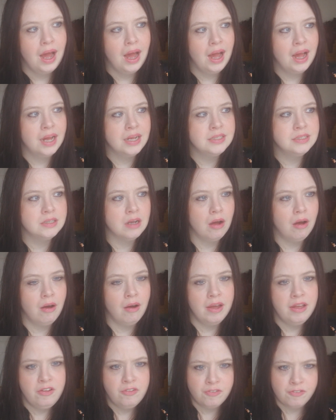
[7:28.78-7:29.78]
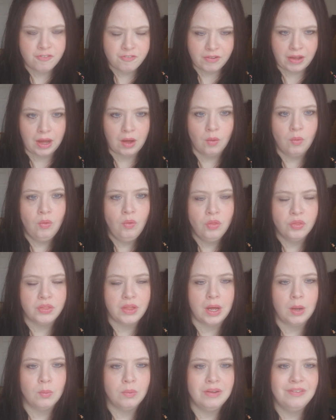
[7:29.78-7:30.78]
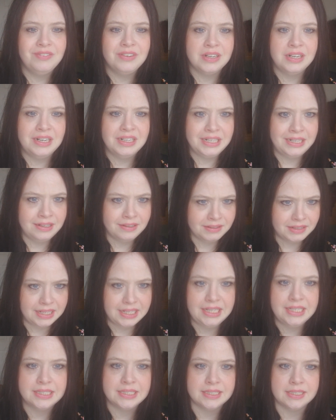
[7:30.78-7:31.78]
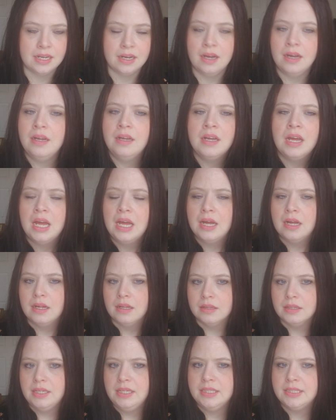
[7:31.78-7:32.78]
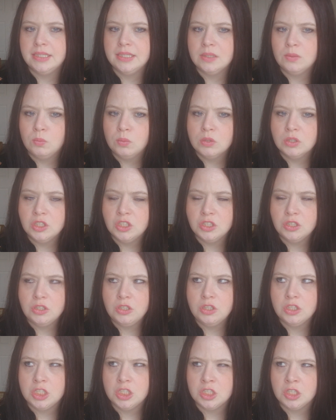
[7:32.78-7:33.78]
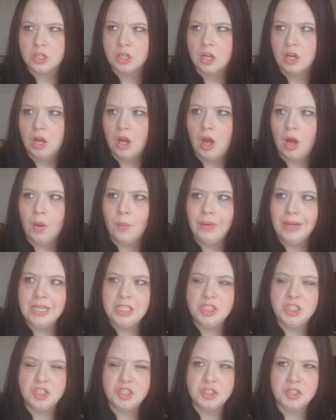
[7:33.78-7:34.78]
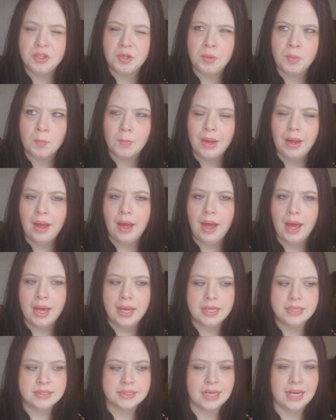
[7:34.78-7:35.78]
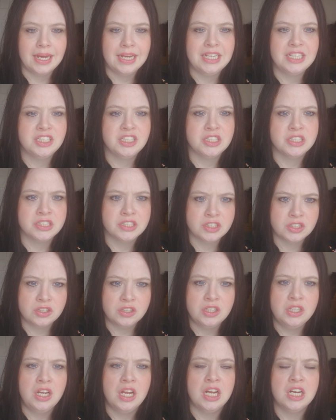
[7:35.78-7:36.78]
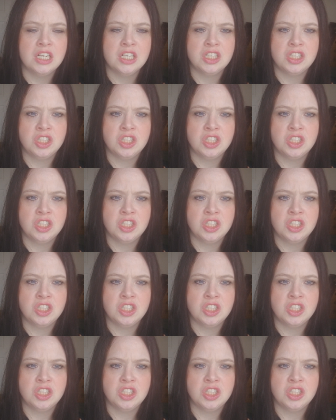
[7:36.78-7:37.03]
And I felt that with Lisa wasn't going to paint a sunshine